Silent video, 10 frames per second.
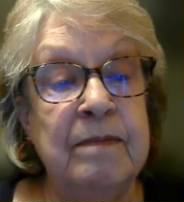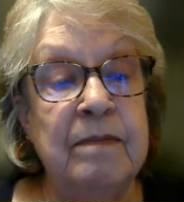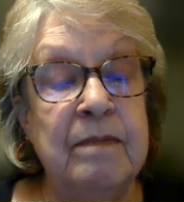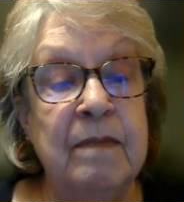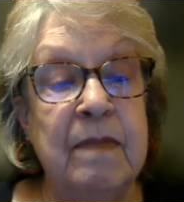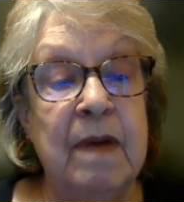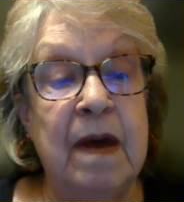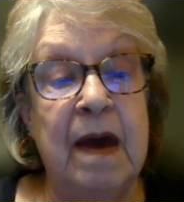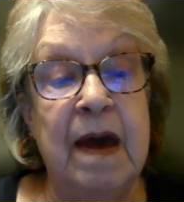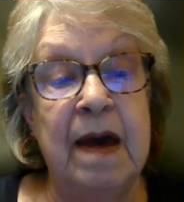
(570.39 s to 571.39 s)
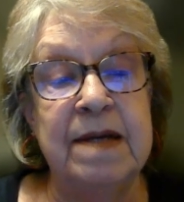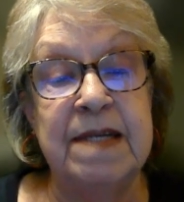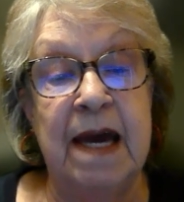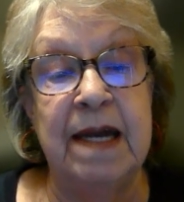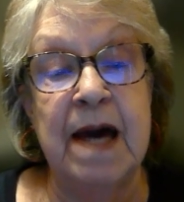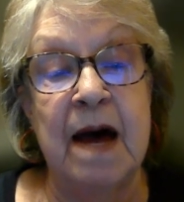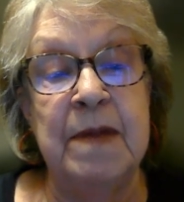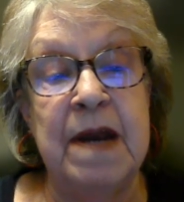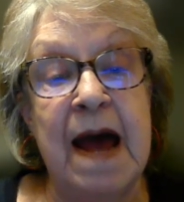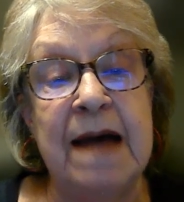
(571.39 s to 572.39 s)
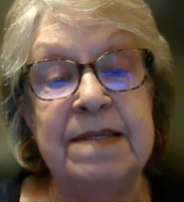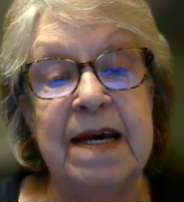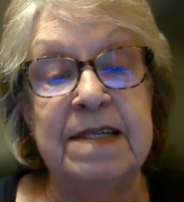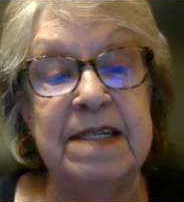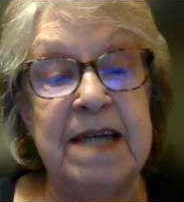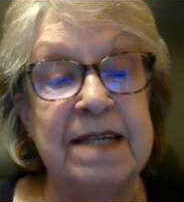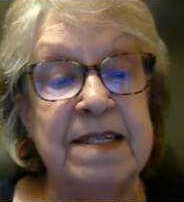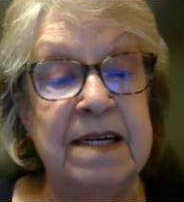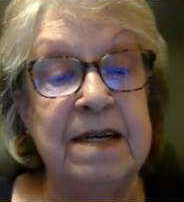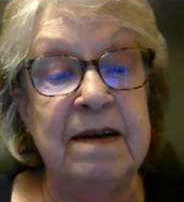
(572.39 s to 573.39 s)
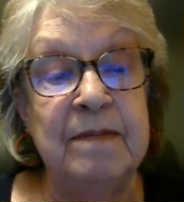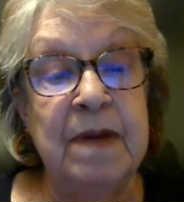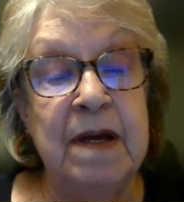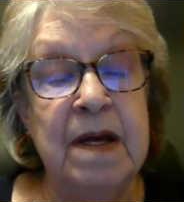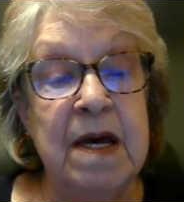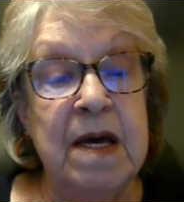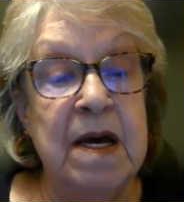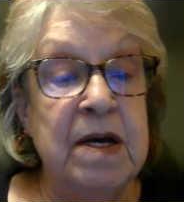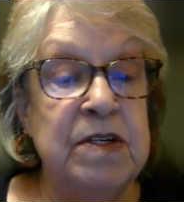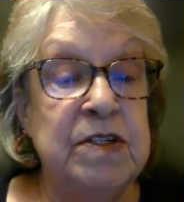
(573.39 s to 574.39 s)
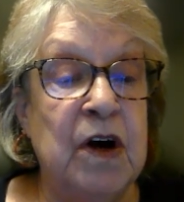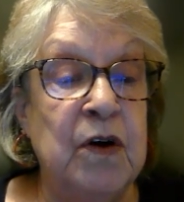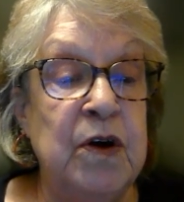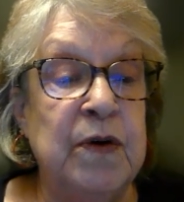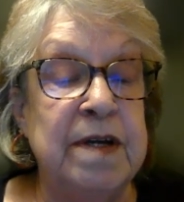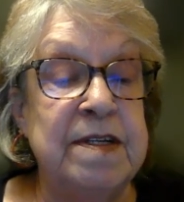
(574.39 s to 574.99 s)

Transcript: is income and assets tested. So you can see by